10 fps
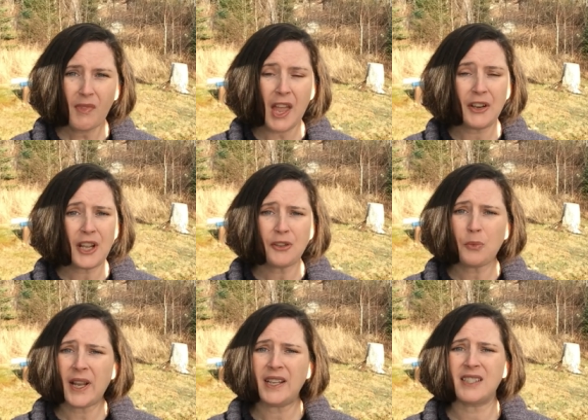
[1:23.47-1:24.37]
Another
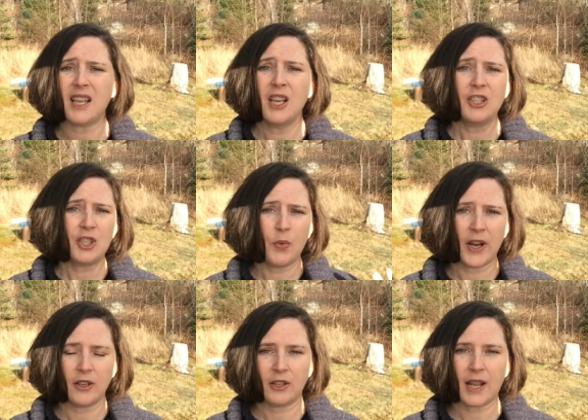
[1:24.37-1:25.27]
way is to
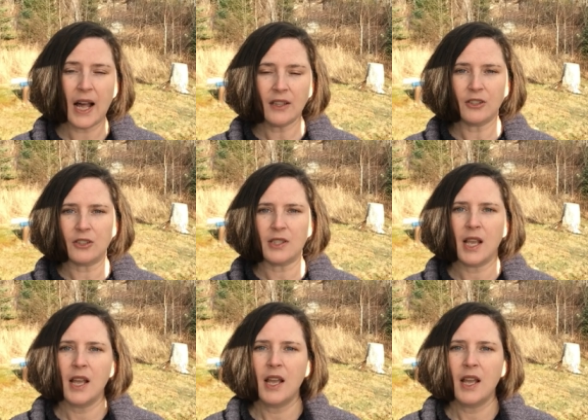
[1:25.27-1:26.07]
wear colors.